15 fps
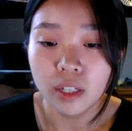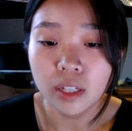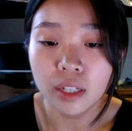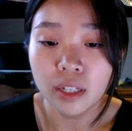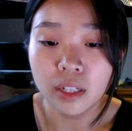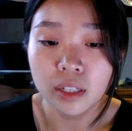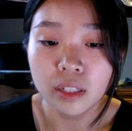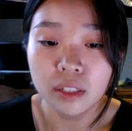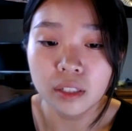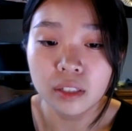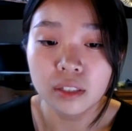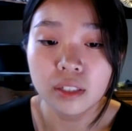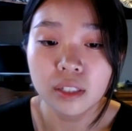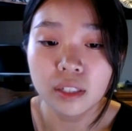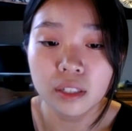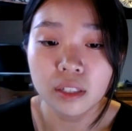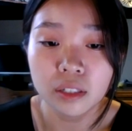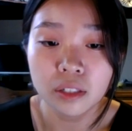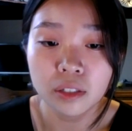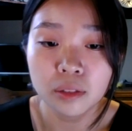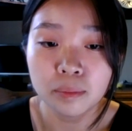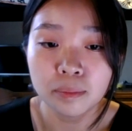And
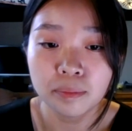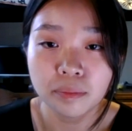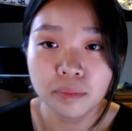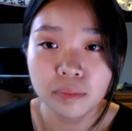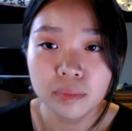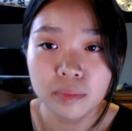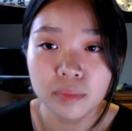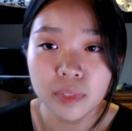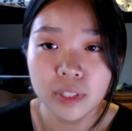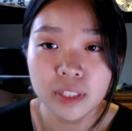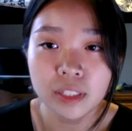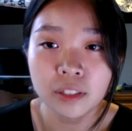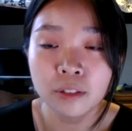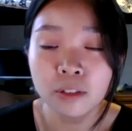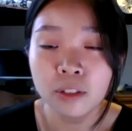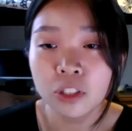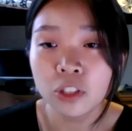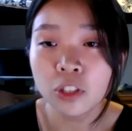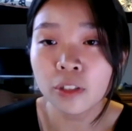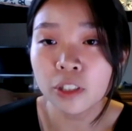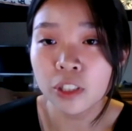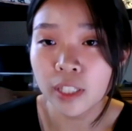um, it's a little
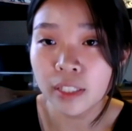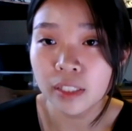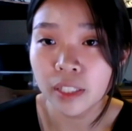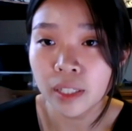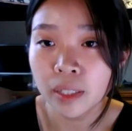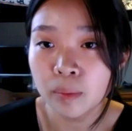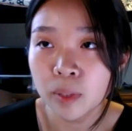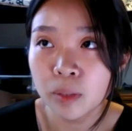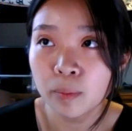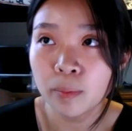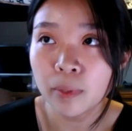discouraging at times,